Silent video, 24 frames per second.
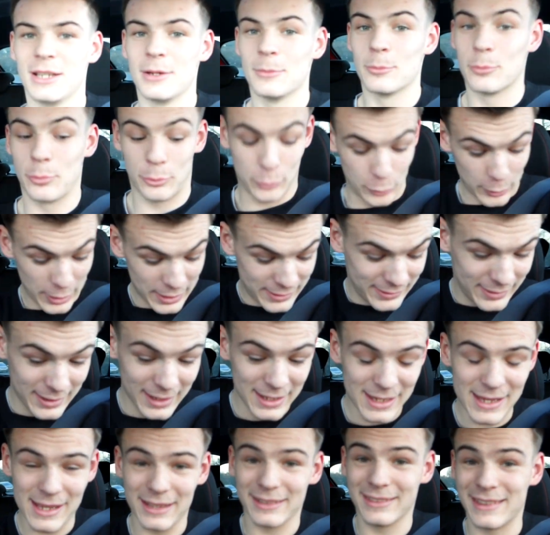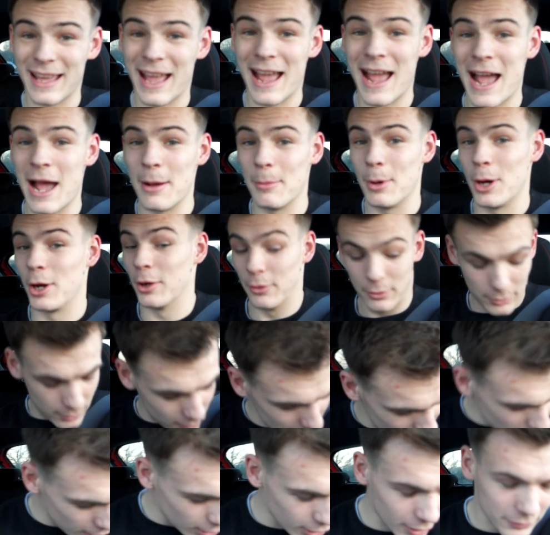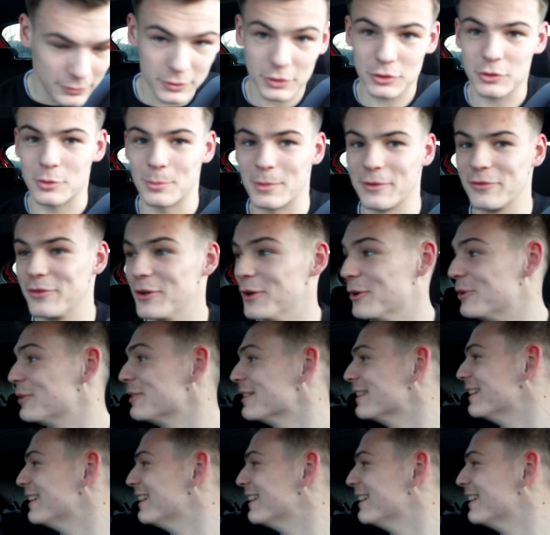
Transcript: pretty damn on. Oh, I've just dropped my